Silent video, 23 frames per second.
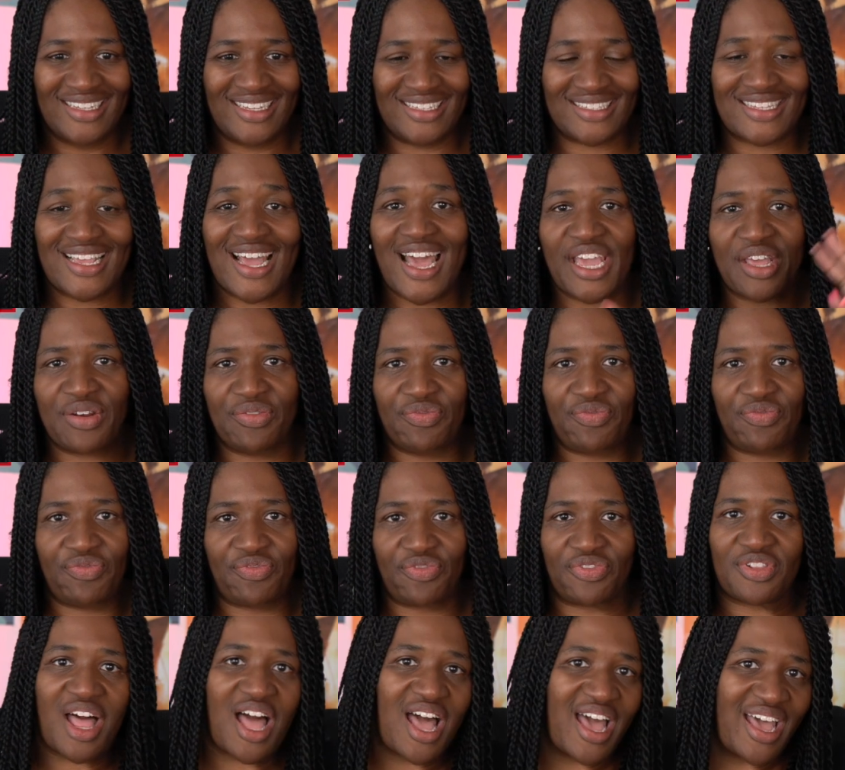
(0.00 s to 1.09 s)
He's like, I can
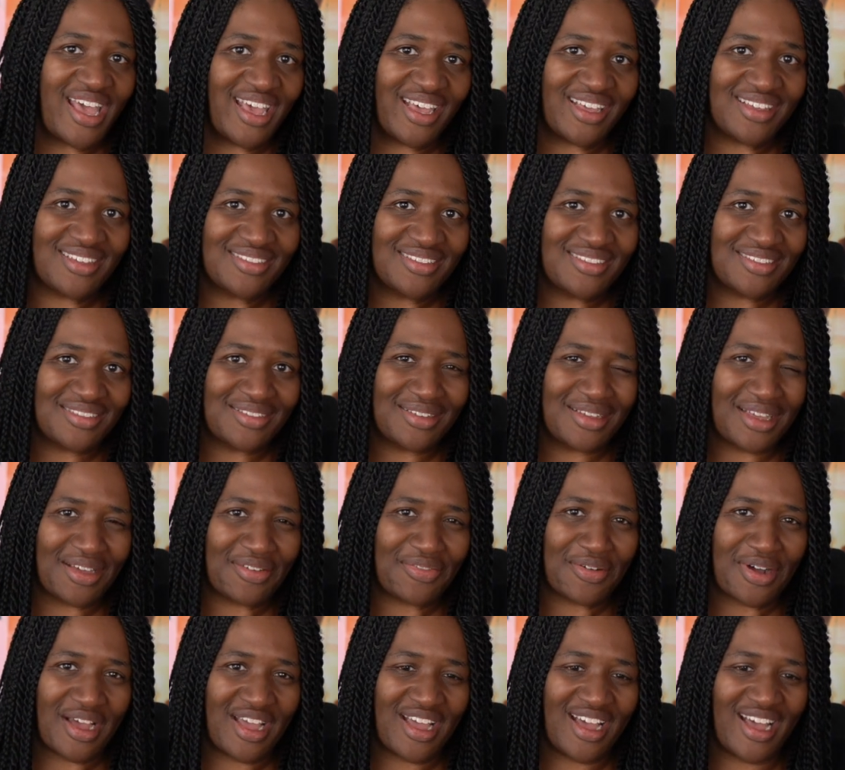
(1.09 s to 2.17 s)
fly.
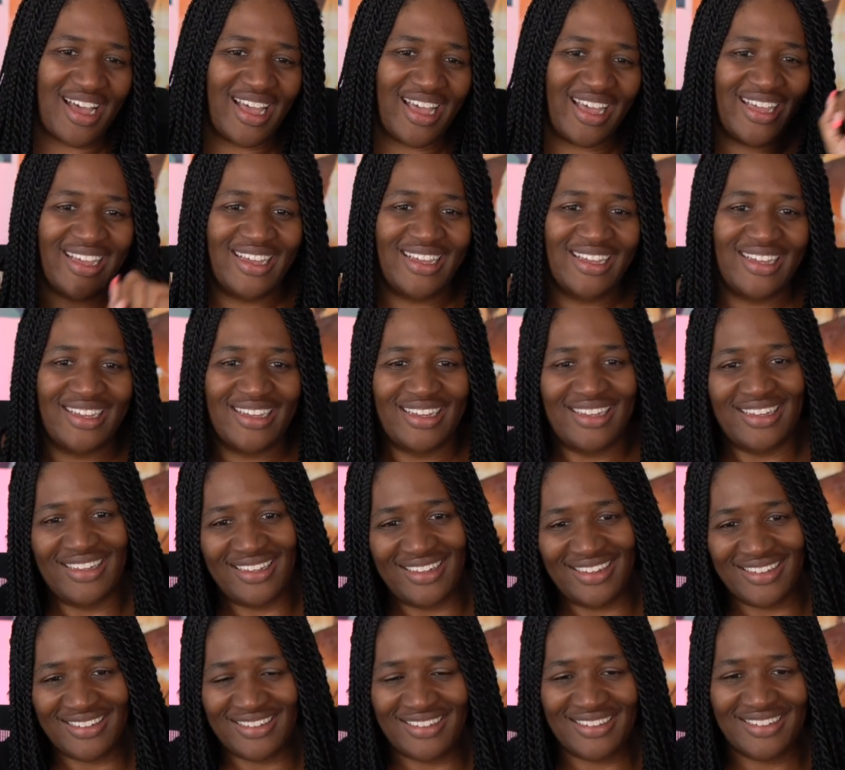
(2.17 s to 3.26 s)
FYI.
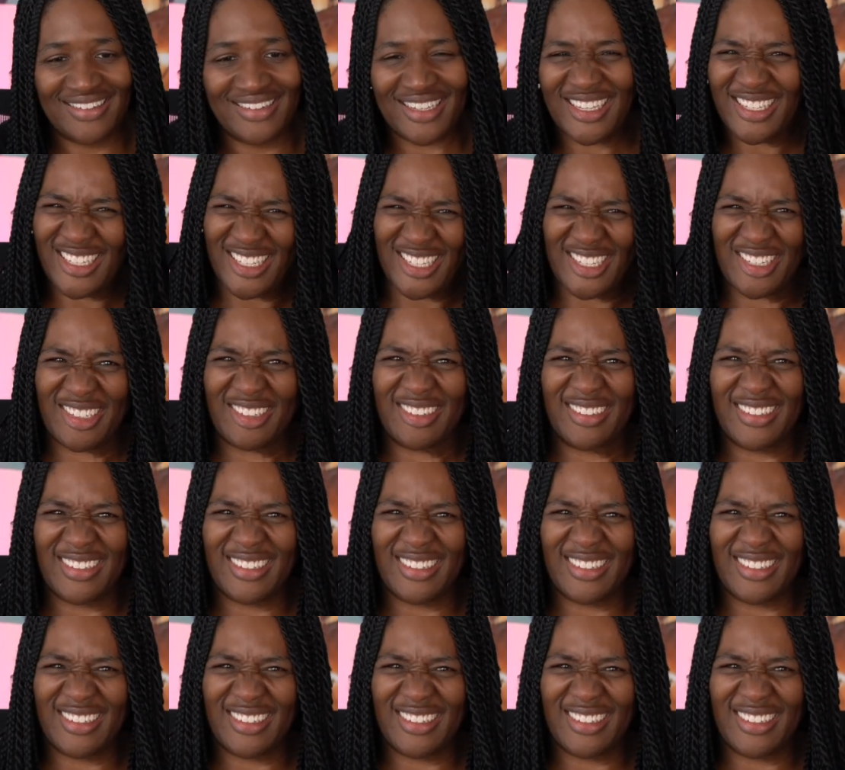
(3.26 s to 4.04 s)
Can you?